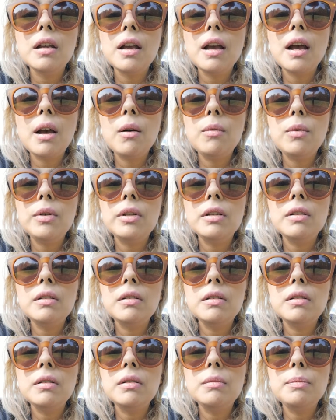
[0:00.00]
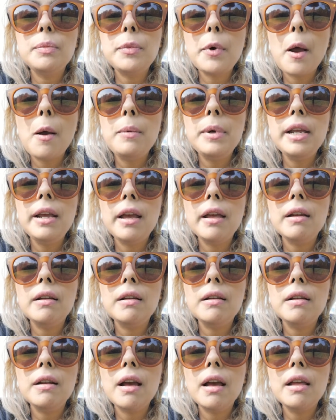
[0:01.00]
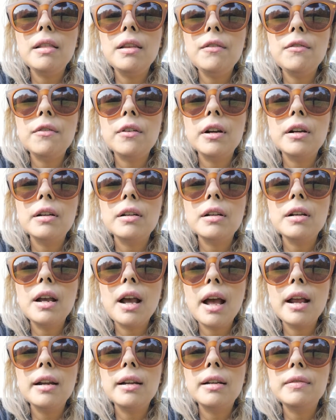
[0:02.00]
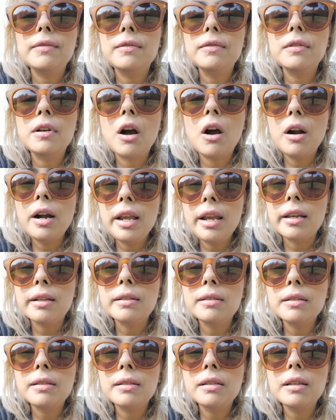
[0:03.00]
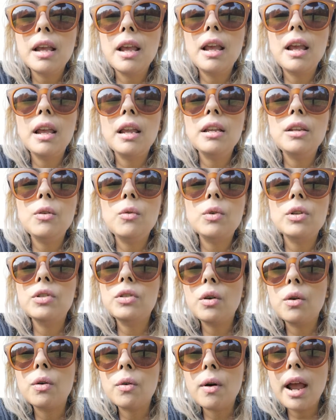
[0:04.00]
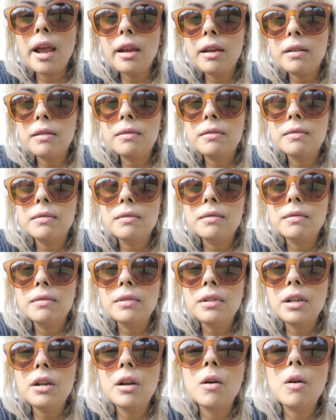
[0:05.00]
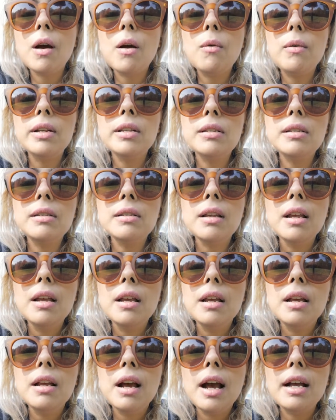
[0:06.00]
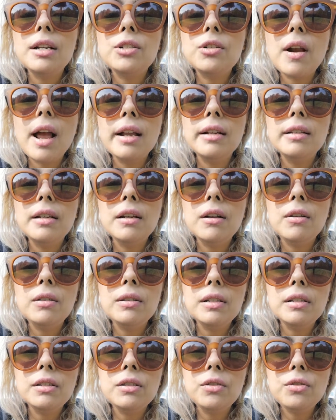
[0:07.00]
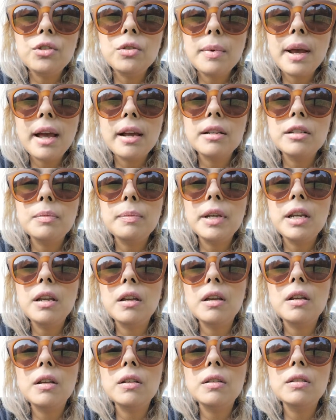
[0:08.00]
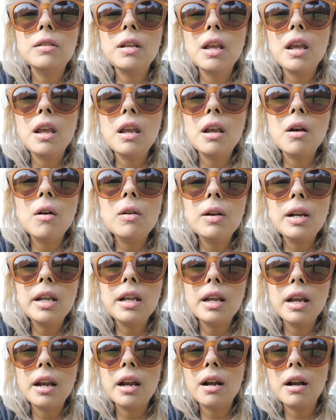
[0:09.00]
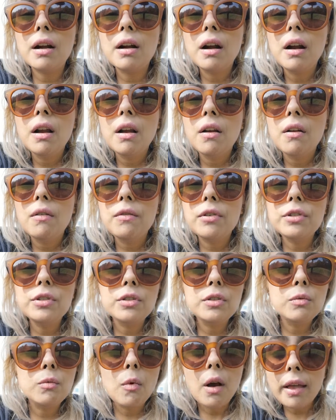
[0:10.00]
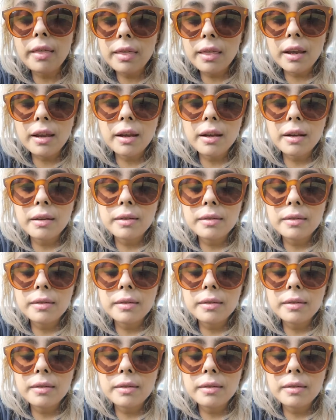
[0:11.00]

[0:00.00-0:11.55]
I would probably get a different kind of audience. And you were so right. I was attracting all these douchebags because they only care for just one thing.